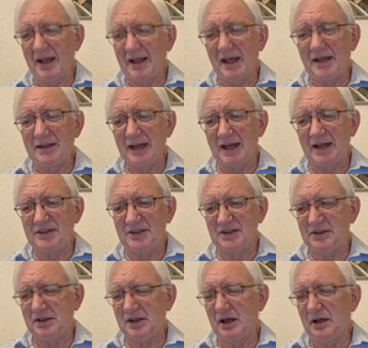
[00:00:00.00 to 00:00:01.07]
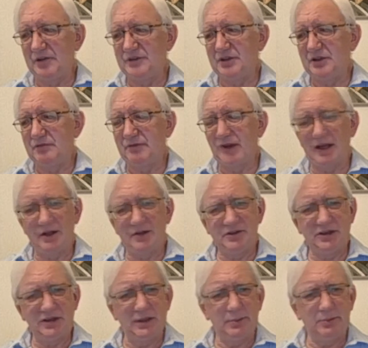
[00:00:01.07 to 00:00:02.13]
again, as in Gaza, they
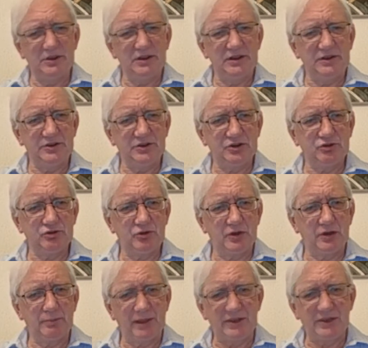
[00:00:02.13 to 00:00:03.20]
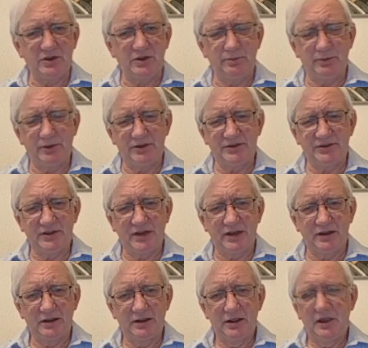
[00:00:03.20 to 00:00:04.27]
are deliberately destroying medical
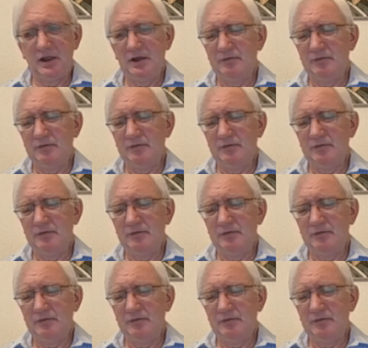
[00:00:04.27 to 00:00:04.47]
personnel.